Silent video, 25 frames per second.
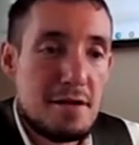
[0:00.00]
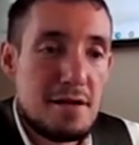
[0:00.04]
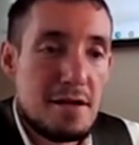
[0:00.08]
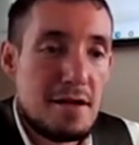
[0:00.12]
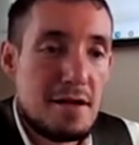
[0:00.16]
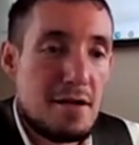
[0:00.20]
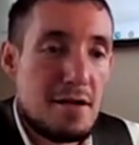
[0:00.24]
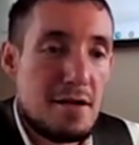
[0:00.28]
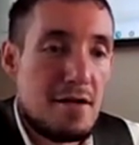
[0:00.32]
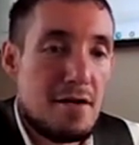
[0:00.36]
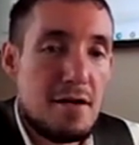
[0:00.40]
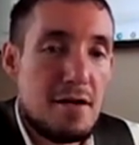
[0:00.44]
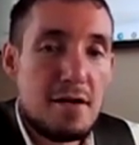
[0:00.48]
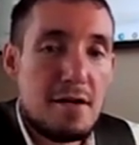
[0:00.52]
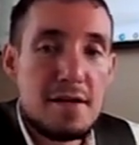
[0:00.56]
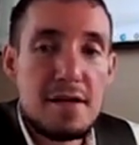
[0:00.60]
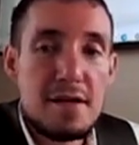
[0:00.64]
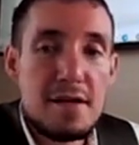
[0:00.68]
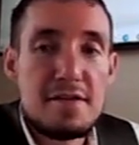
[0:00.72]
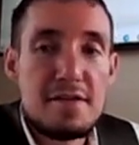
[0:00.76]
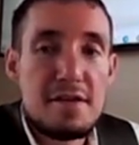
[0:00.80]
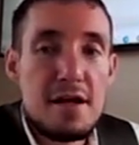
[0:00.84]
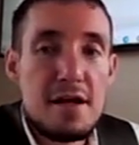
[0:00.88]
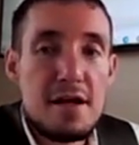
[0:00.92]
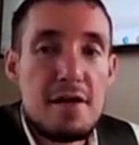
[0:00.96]
and all
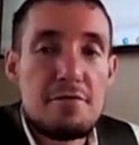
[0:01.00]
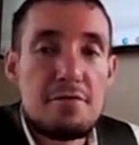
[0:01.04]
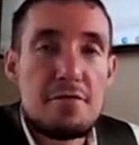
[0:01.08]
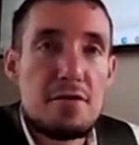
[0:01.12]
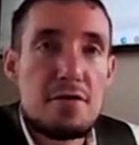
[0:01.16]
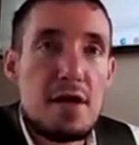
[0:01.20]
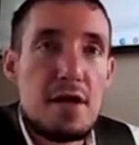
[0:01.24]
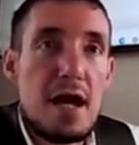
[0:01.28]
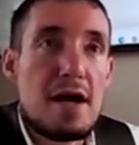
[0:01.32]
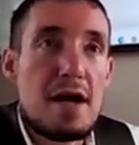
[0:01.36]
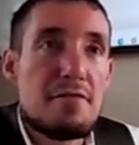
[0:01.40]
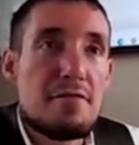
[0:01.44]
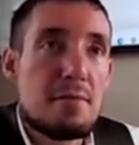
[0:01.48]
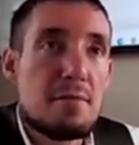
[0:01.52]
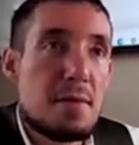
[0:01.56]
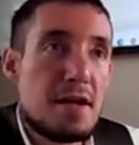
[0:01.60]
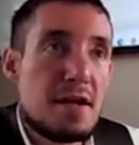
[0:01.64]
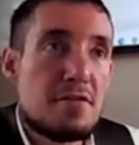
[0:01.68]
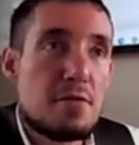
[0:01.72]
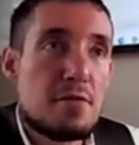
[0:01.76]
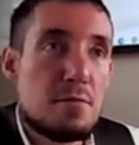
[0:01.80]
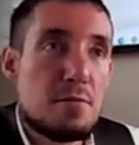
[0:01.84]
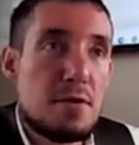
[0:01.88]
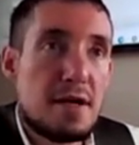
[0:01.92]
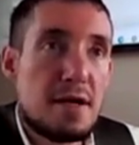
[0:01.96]
this stuff to have a
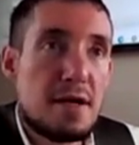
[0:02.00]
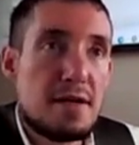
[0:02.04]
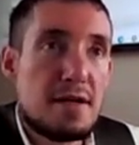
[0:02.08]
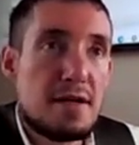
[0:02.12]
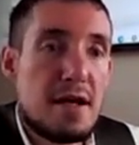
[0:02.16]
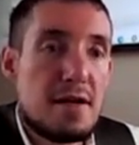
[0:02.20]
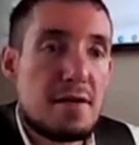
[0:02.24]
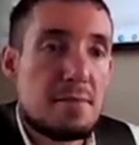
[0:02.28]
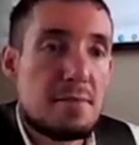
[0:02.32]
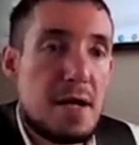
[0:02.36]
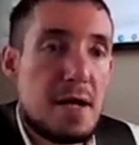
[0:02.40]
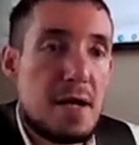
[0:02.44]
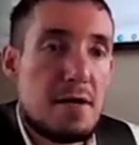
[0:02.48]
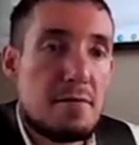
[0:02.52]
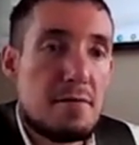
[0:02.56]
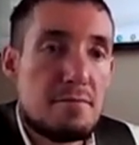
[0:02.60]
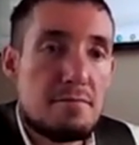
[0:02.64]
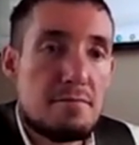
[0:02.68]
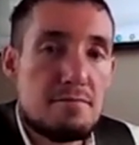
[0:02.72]
mental breakdown about.